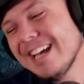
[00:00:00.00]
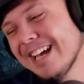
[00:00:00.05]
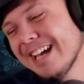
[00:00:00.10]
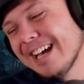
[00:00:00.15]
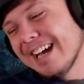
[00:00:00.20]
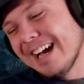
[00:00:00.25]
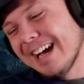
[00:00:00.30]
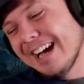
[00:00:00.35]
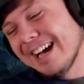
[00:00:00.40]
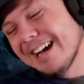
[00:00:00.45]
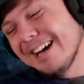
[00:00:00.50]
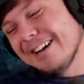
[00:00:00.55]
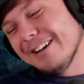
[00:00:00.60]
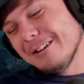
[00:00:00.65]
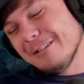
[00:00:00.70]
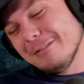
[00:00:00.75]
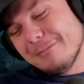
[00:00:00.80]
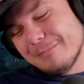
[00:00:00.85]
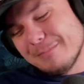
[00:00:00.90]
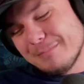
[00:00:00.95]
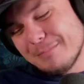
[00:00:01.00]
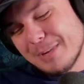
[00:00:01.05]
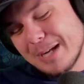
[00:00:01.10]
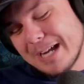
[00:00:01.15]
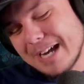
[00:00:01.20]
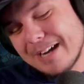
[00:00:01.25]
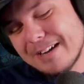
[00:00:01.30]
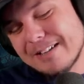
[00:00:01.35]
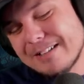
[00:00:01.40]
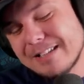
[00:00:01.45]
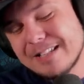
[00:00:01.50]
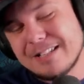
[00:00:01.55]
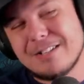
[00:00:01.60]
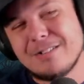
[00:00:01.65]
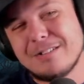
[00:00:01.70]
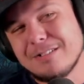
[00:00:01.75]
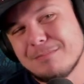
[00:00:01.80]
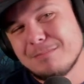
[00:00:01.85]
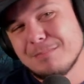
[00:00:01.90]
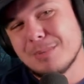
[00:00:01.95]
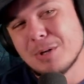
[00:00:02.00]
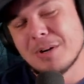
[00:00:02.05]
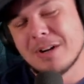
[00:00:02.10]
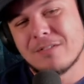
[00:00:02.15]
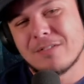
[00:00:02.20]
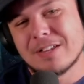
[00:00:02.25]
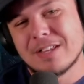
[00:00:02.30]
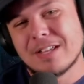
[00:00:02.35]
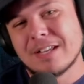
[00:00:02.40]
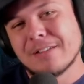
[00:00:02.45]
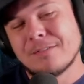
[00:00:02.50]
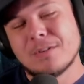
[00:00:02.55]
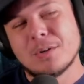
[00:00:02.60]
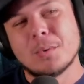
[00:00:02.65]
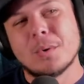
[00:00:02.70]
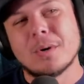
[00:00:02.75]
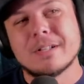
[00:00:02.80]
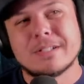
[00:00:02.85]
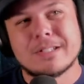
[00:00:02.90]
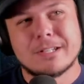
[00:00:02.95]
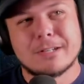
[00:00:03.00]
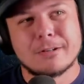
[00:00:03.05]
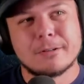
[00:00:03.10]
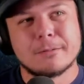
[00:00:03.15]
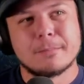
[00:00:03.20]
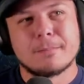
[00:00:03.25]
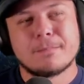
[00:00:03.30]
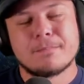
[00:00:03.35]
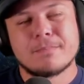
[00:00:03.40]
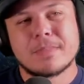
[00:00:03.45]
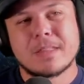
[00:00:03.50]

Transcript: But yeah, like you can mute everything if you want to.